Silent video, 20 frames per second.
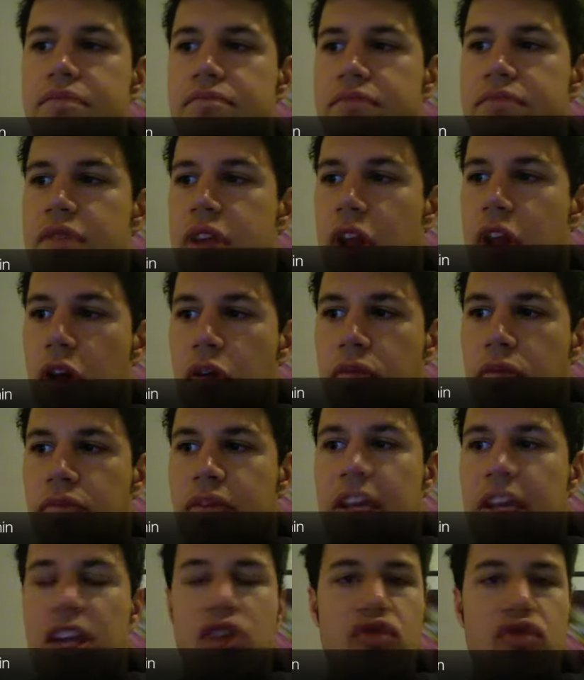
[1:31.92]
you know,
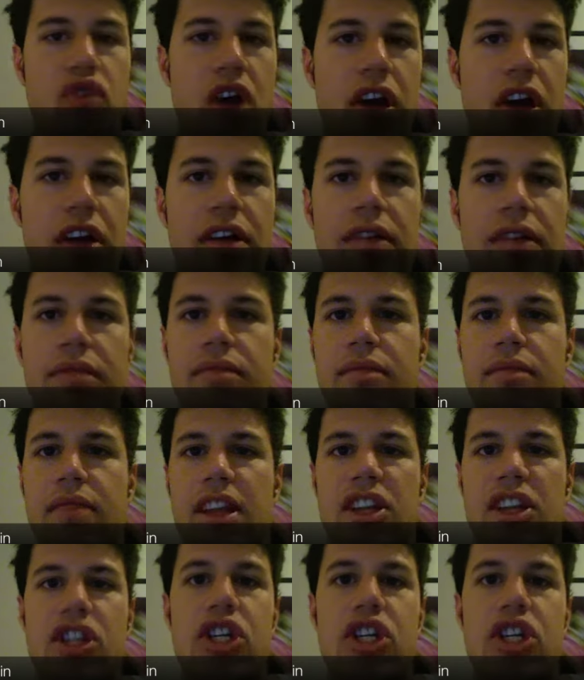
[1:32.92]
get drunk and